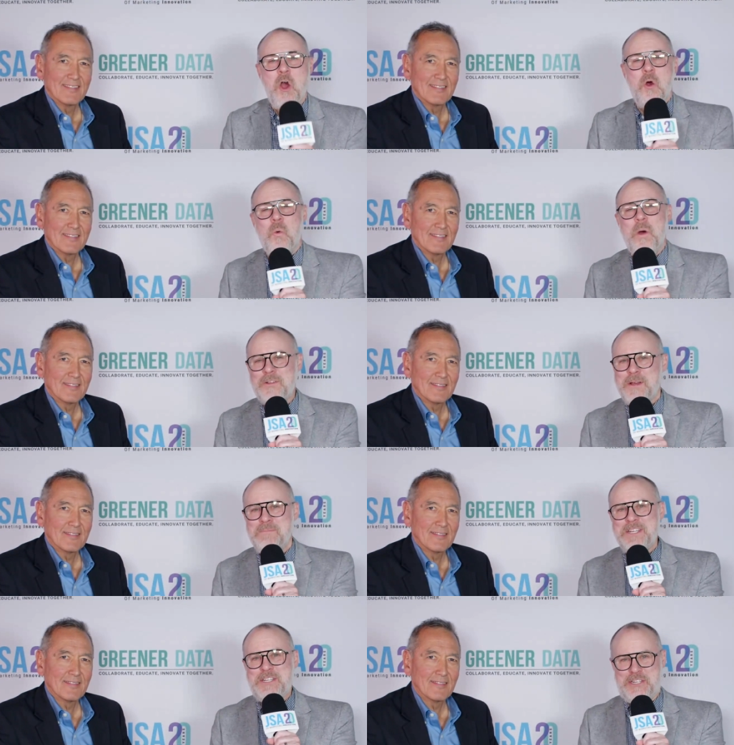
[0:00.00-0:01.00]
Speaker 1: Welcome
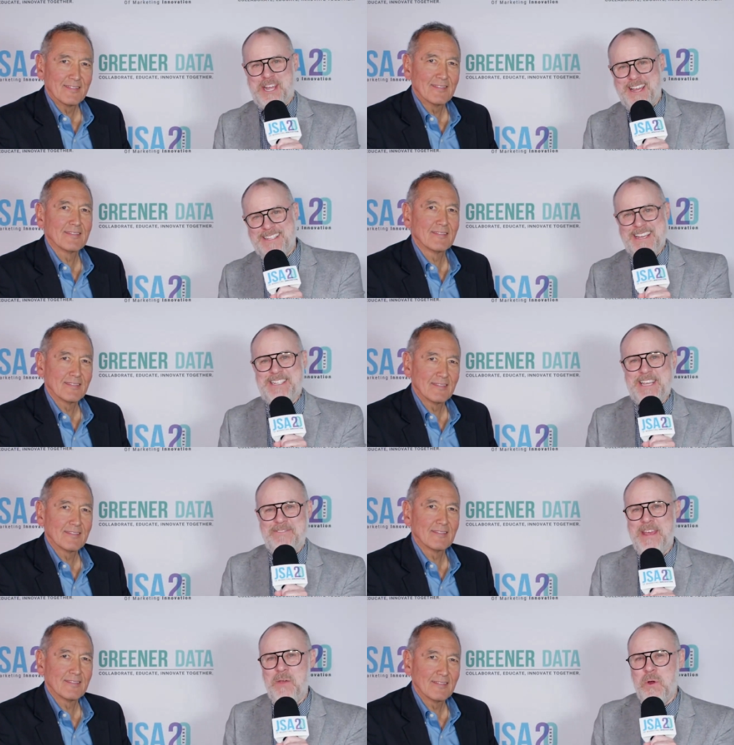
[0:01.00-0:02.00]
to J S A T
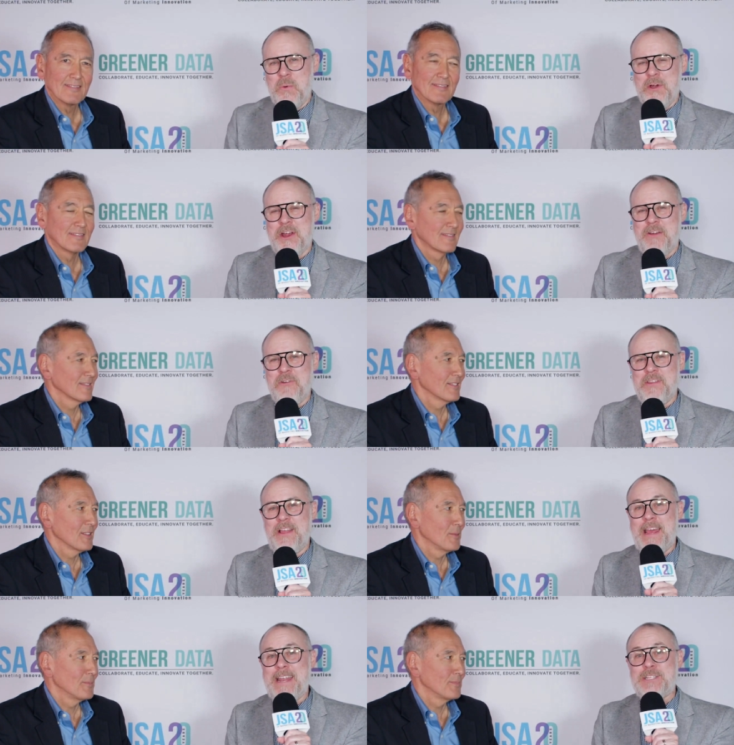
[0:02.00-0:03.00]
V, where we're covering the
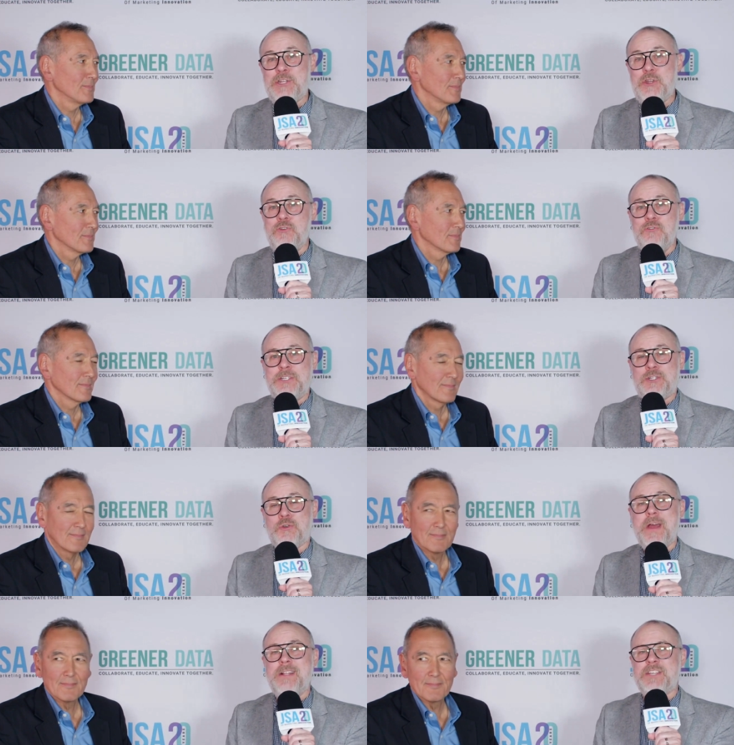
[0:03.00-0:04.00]
latest news,
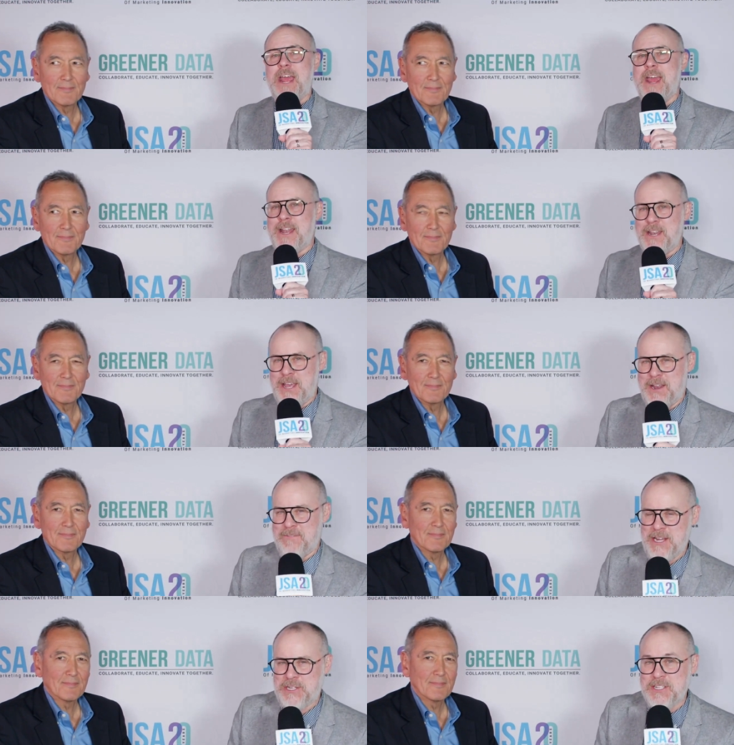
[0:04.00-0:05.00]
trends, and
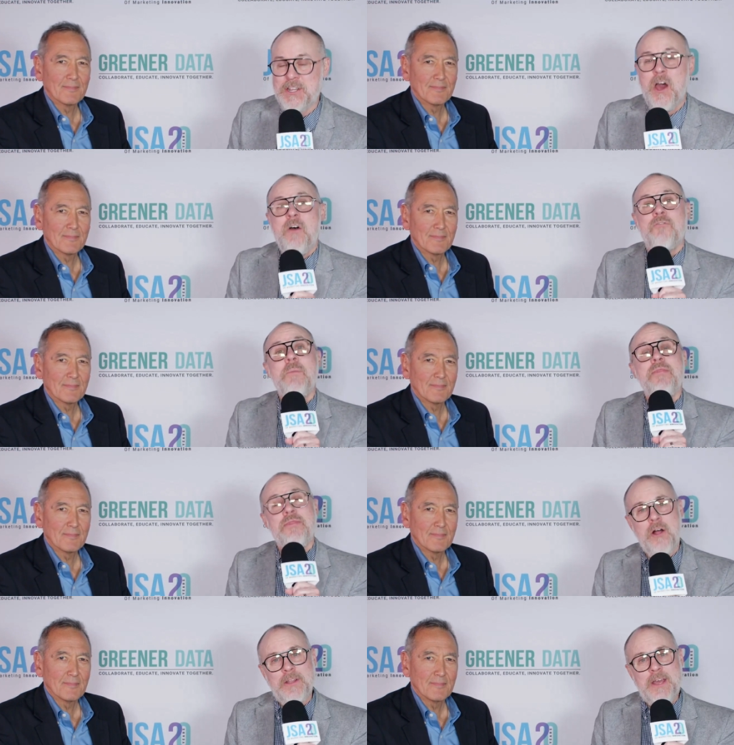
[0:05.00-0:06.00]
innovations from
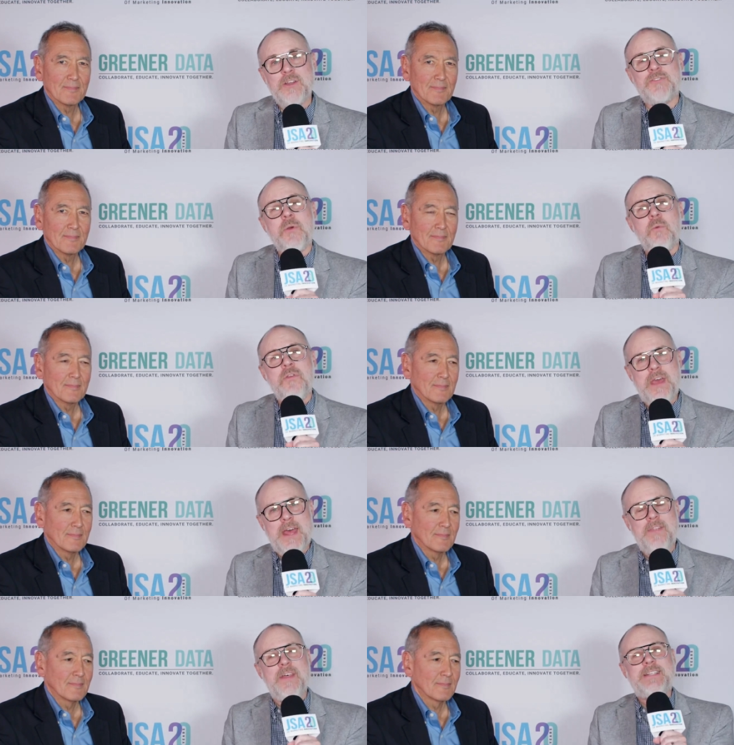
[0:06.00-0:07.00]
thought leaders from
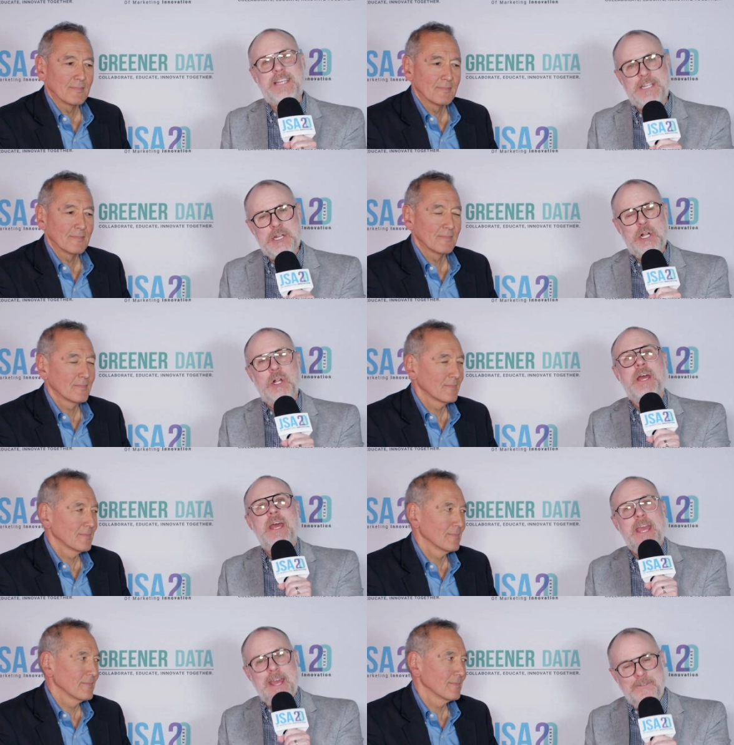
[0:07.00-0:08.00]
within the digital
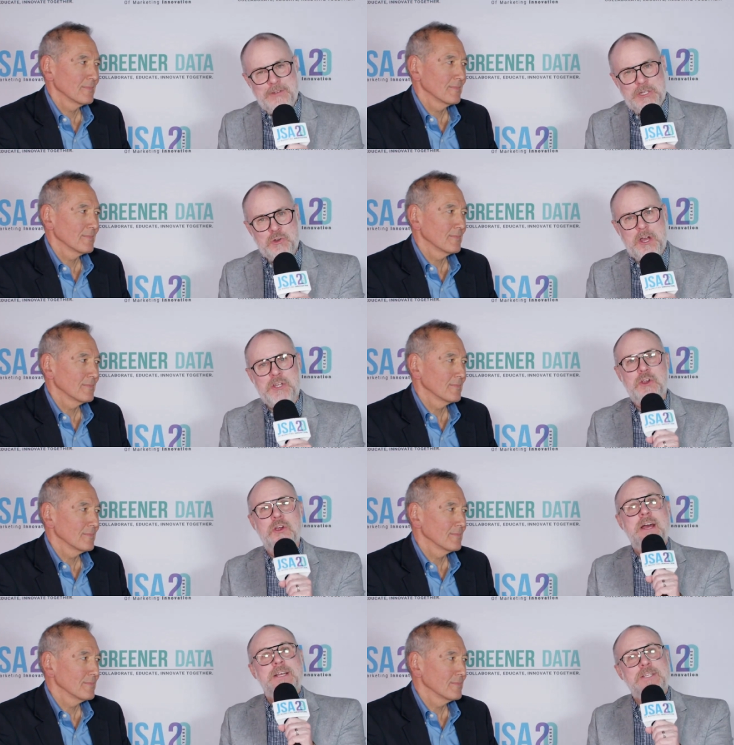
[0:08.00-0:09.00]

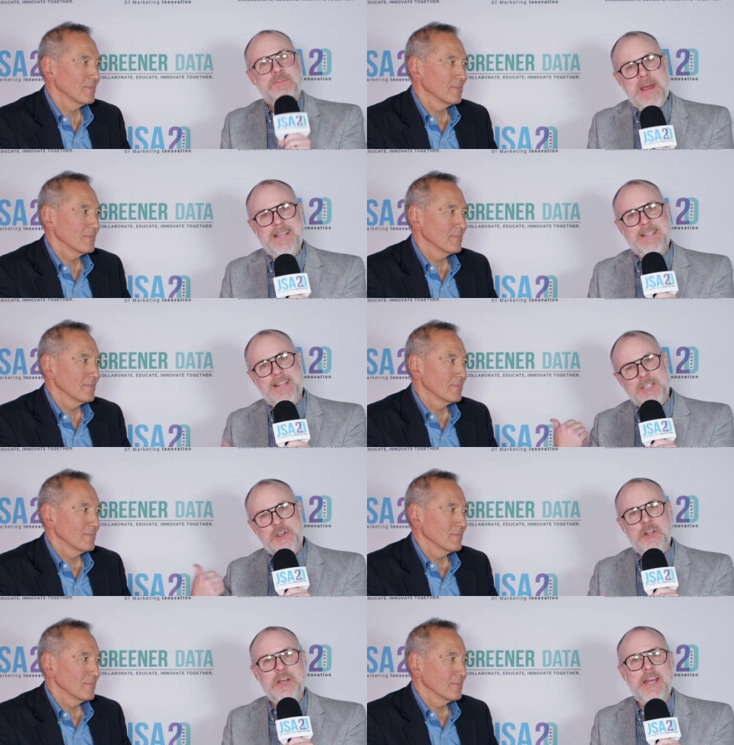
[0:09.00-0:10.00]
infrastructure space. And this
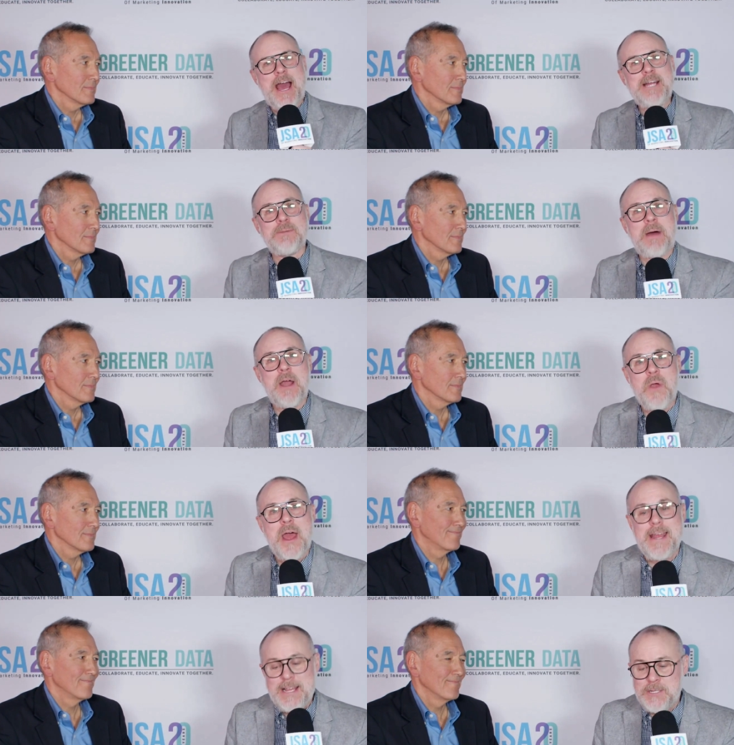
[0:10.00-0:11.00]
good-looking guy to my
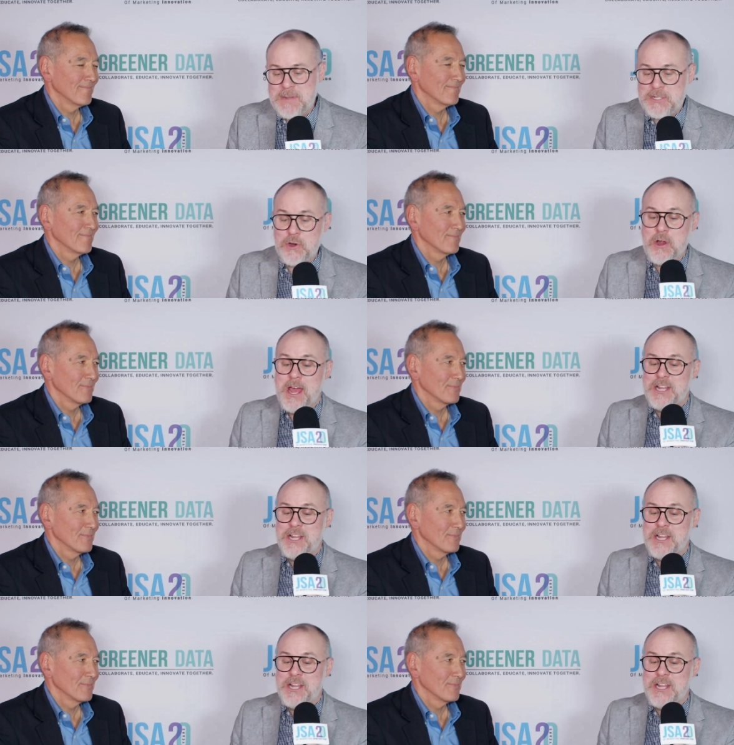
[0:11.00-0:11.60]
right is Mister